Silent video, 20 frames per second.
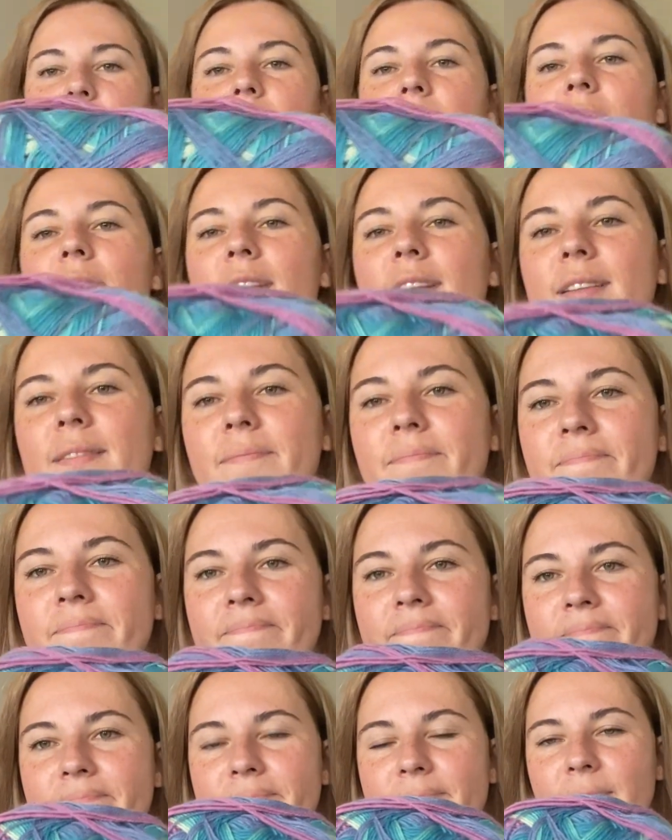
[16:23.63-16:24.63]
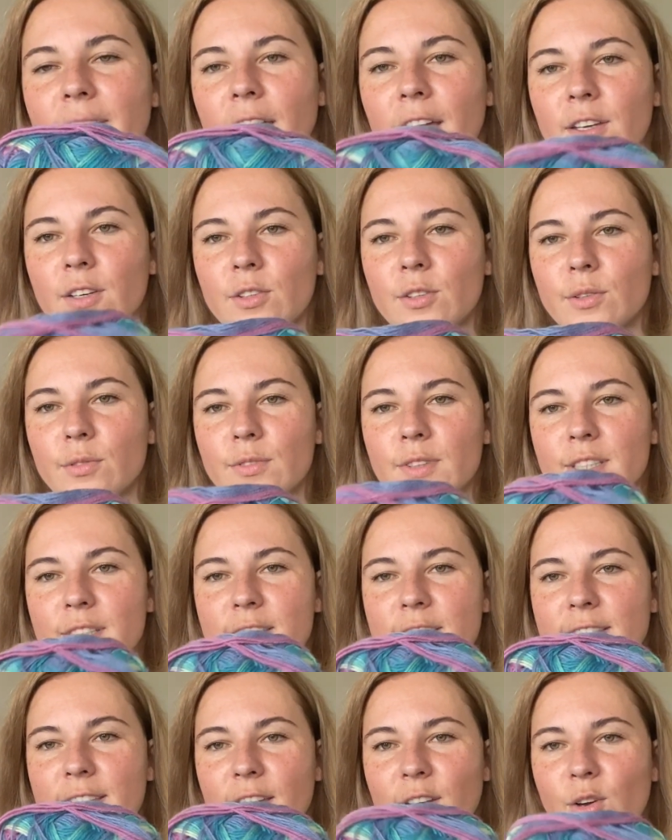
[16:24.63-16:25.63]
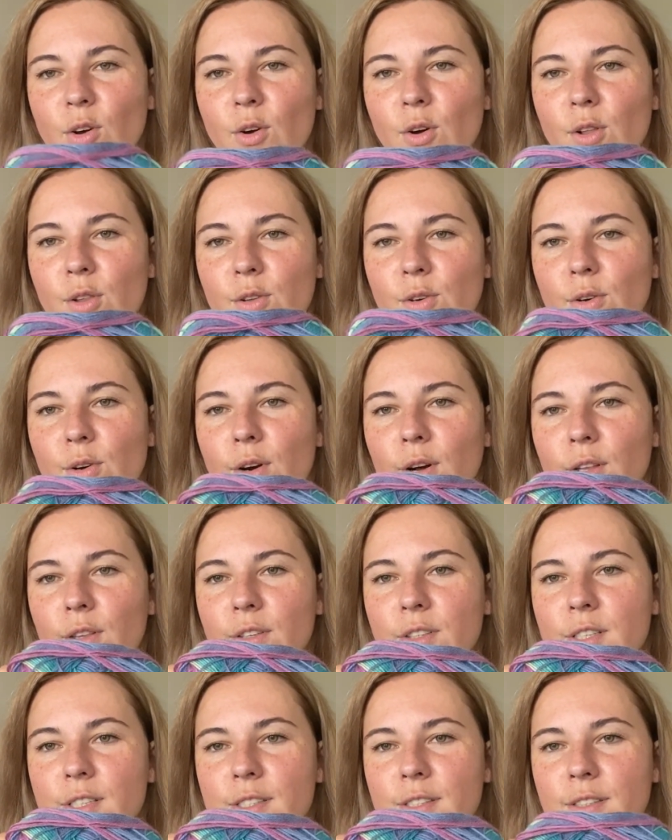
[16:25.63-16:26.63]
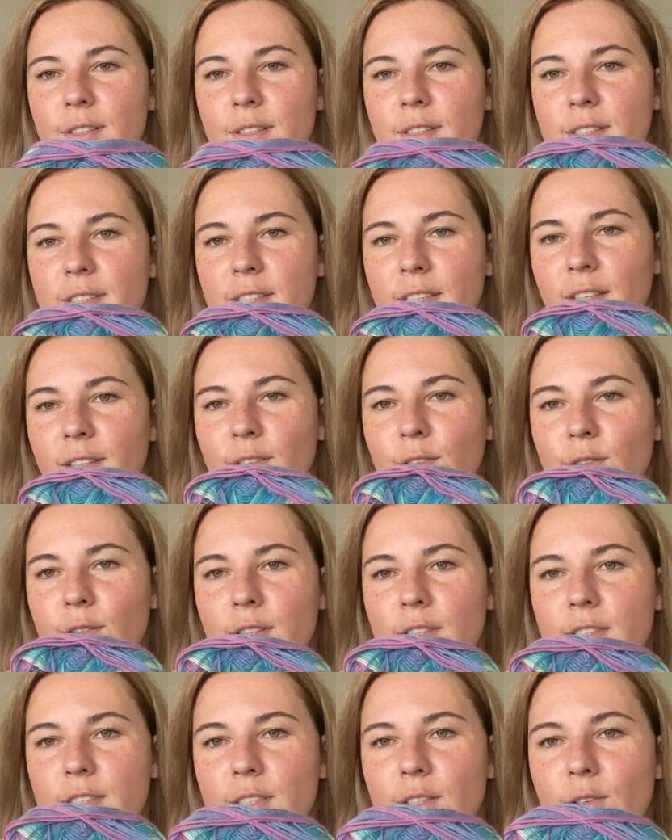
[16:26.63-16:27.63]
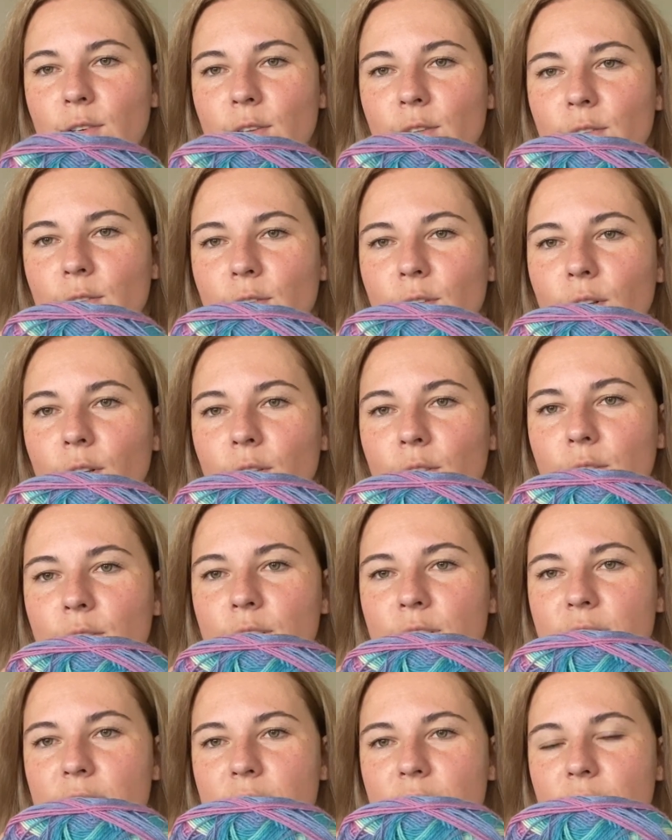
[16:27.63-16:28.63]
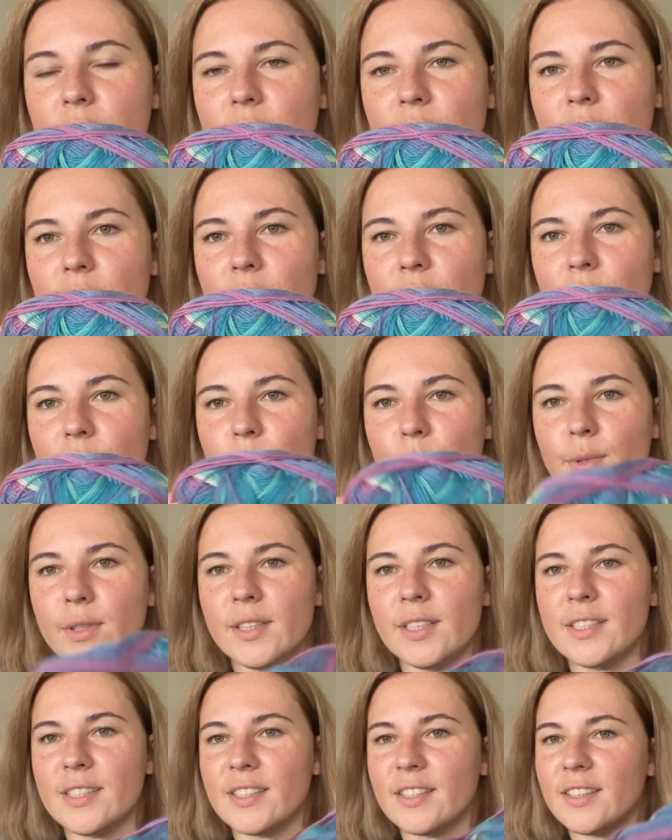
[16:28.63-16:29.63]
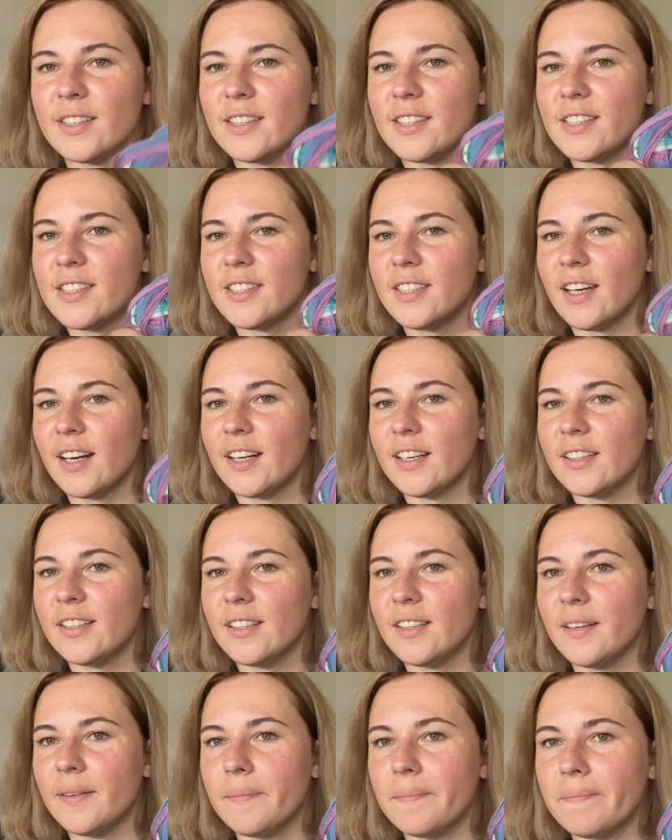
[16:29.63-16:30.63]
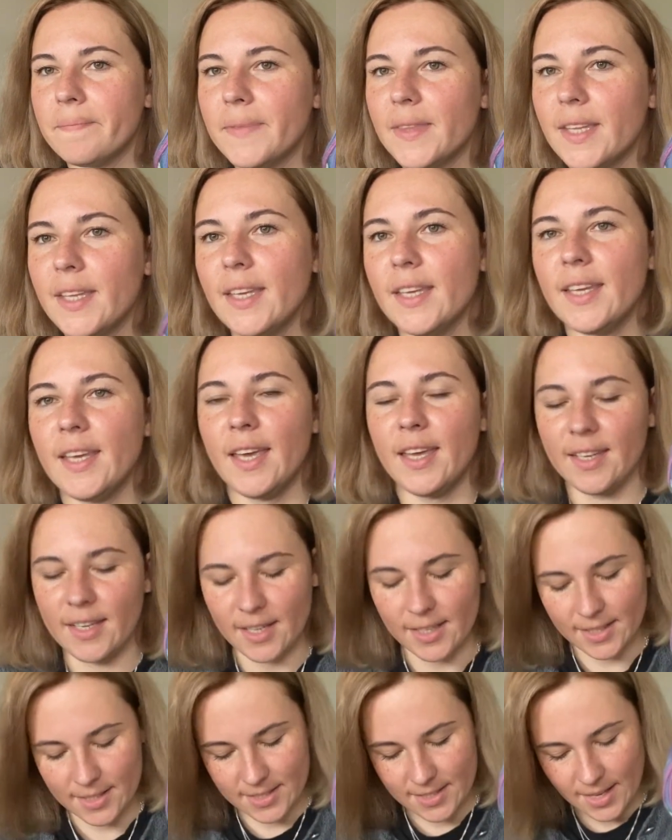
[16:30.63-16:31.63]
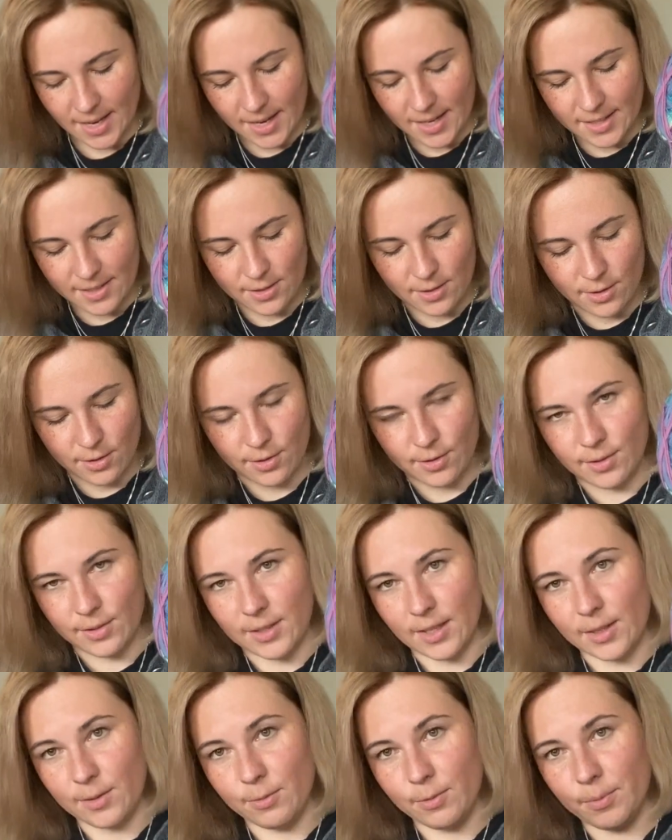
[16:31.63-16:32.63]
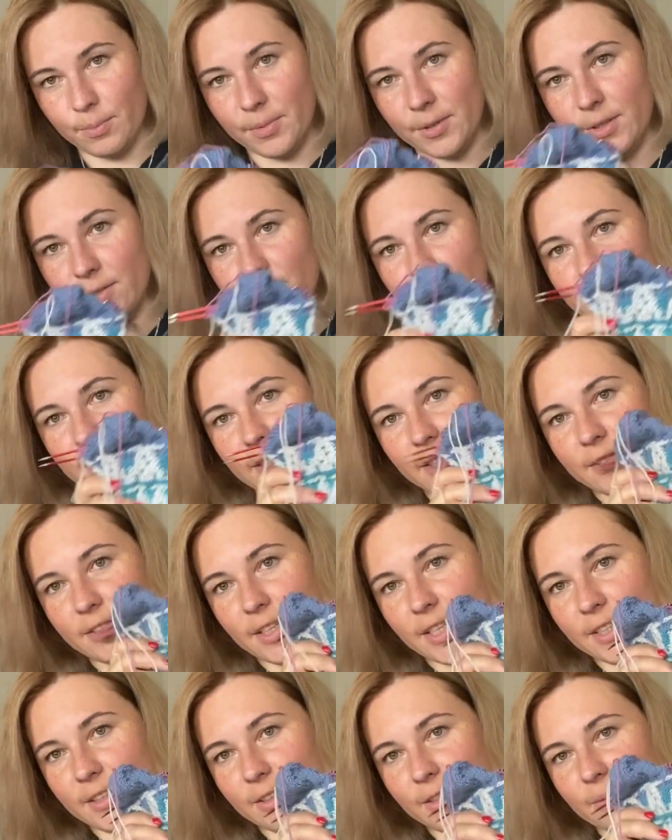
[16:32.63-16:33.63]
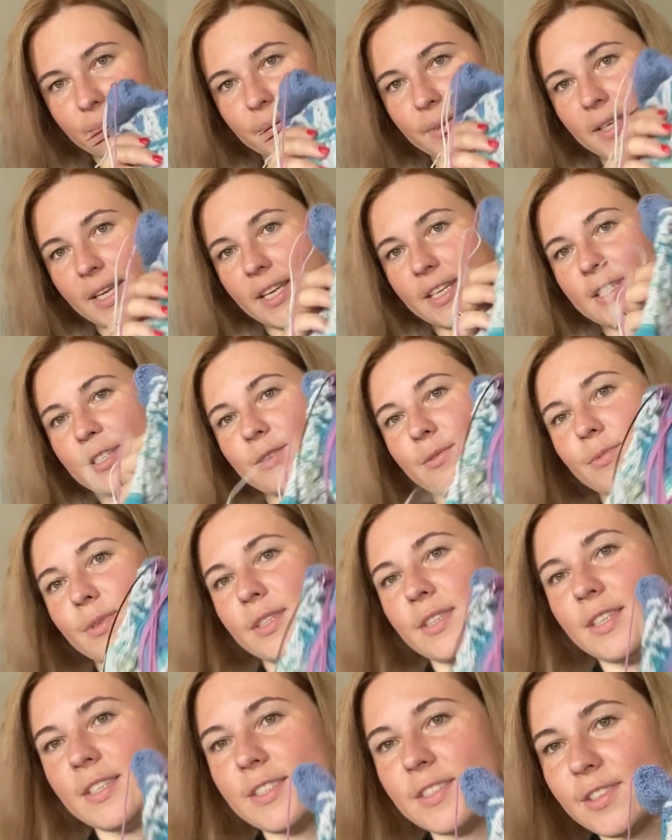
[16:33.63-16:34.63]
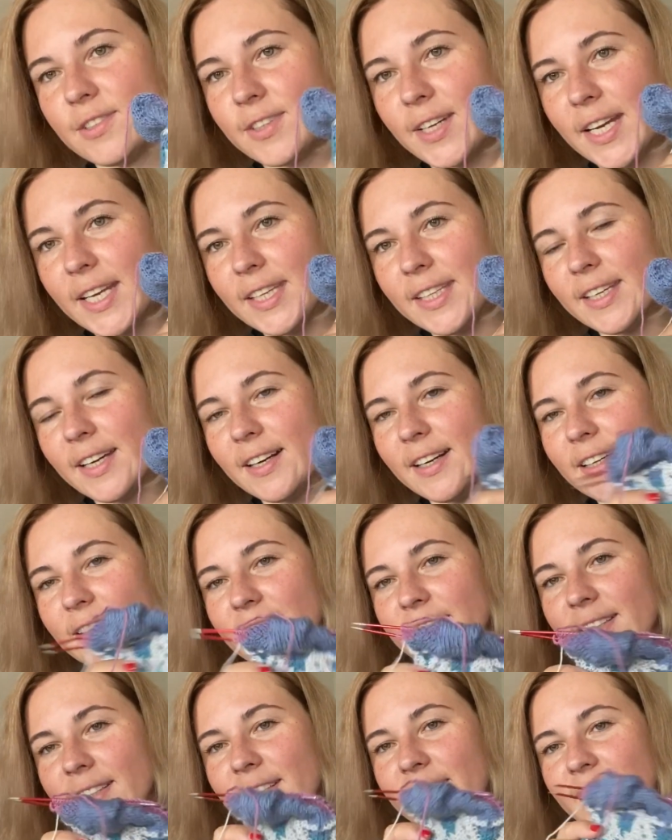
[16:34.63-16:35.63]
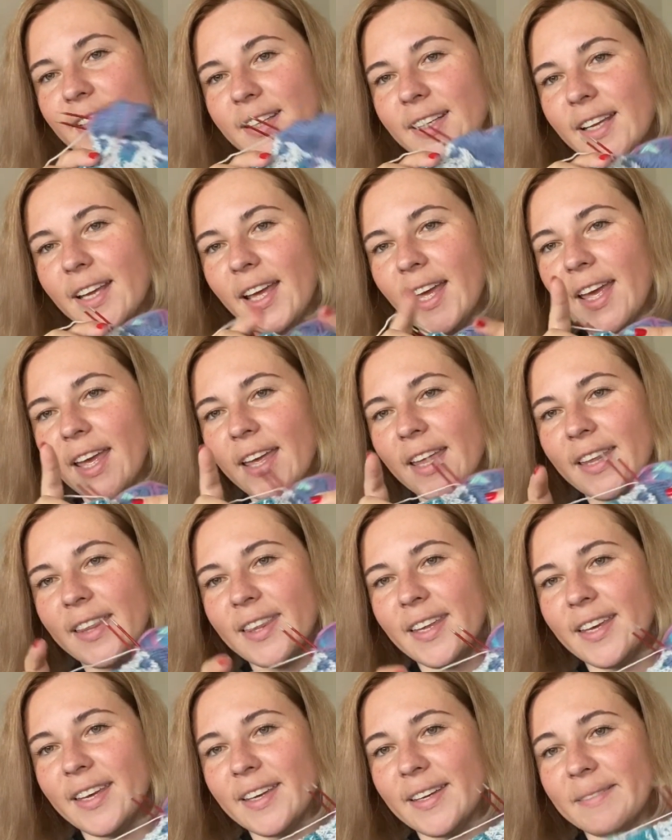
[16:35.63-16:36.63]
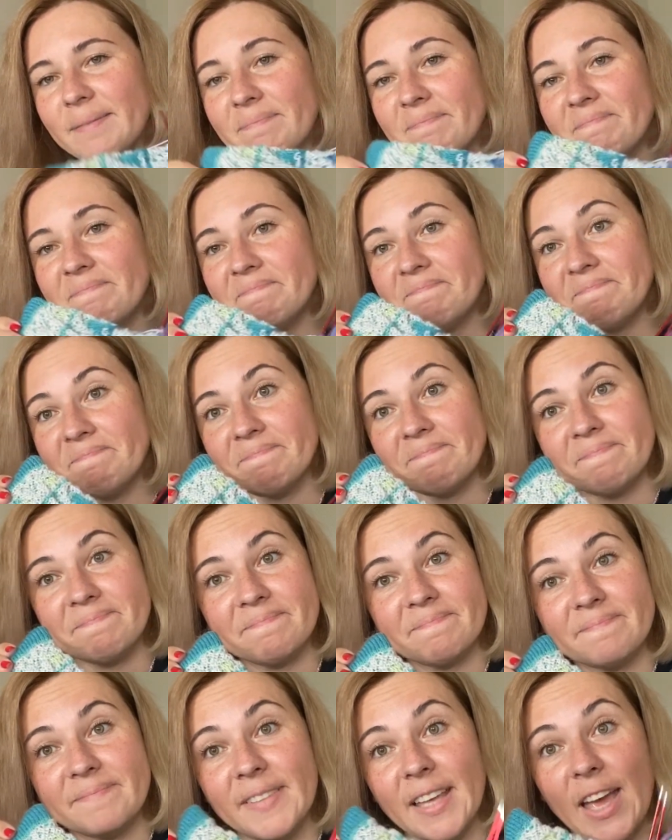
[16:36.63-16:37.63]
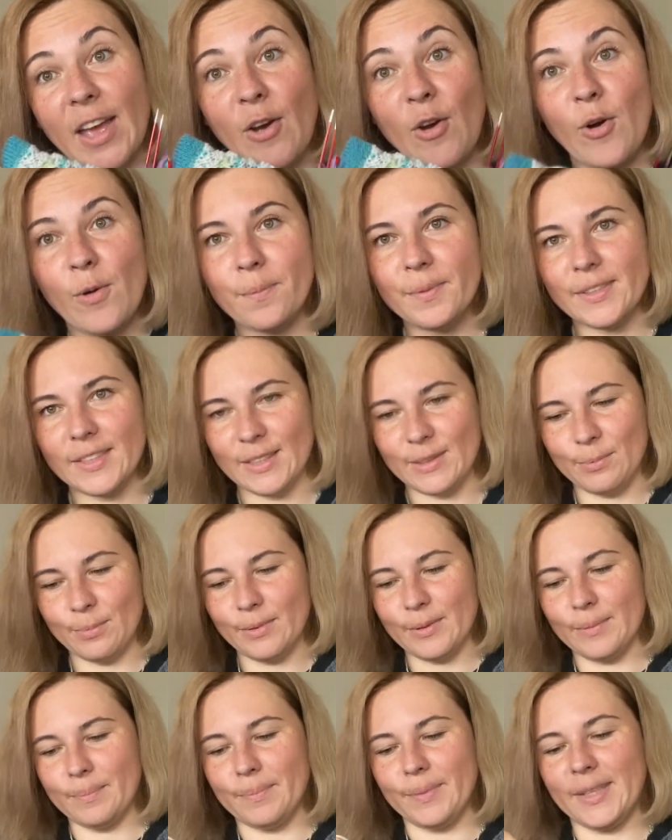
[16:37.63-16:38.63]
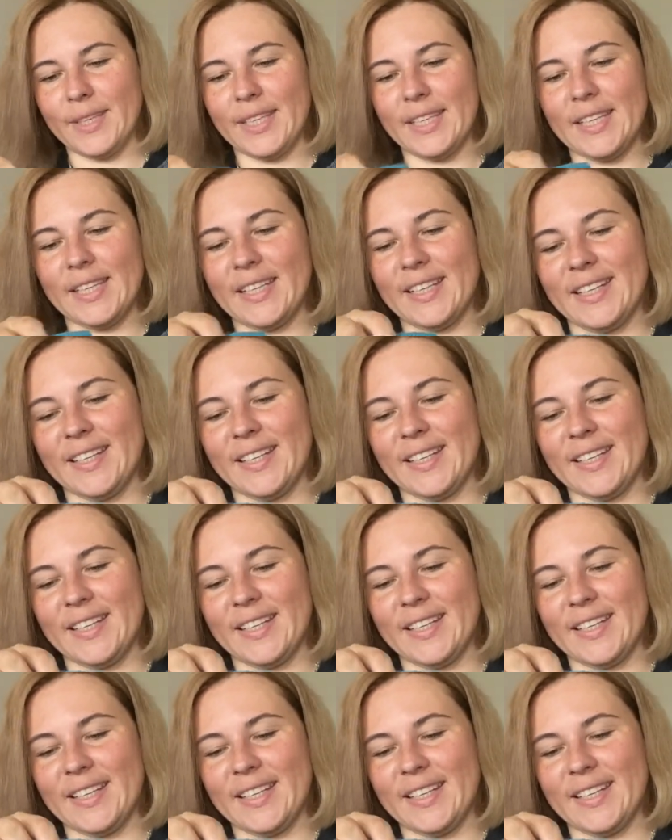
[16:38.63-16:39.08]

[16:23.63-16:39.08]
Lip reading: And I don't know, this is like all colors. I think you can see all colors what is in this yarn. And I decided that will be a really great combination with this gray yarn, and I hope that will be